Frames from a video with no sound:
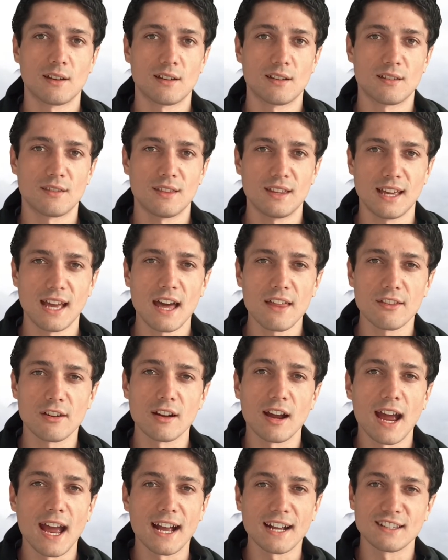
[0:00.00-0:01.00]
The other
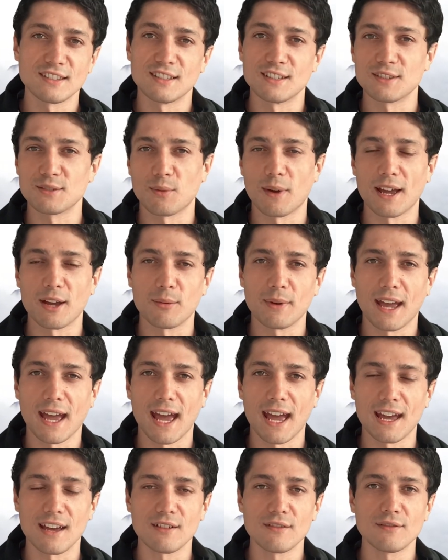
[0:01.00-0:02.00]
access way we
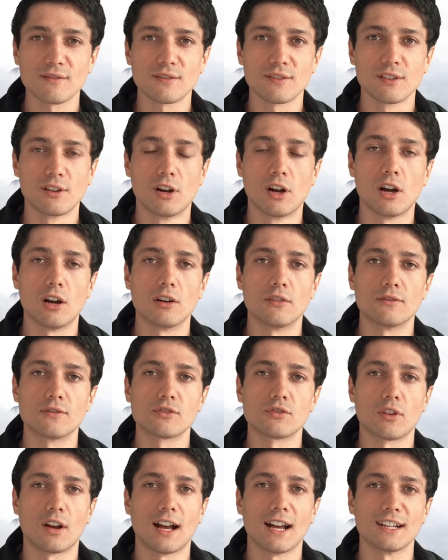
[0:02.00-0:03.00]
have of
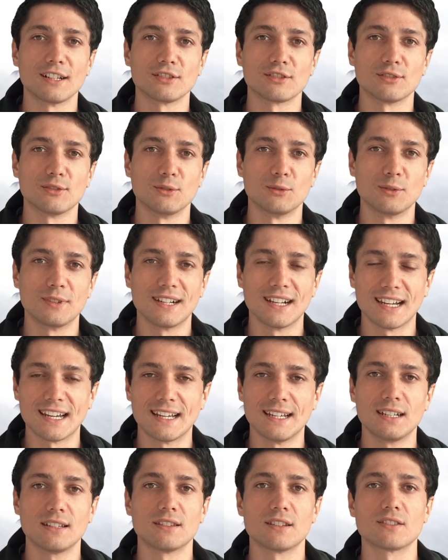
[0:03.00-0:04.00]
trying to
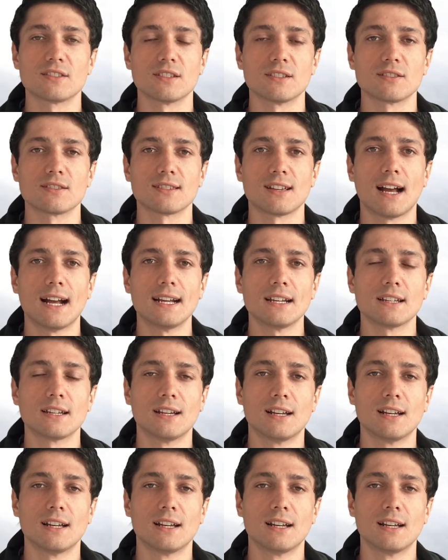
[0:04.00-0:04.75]
glean this insight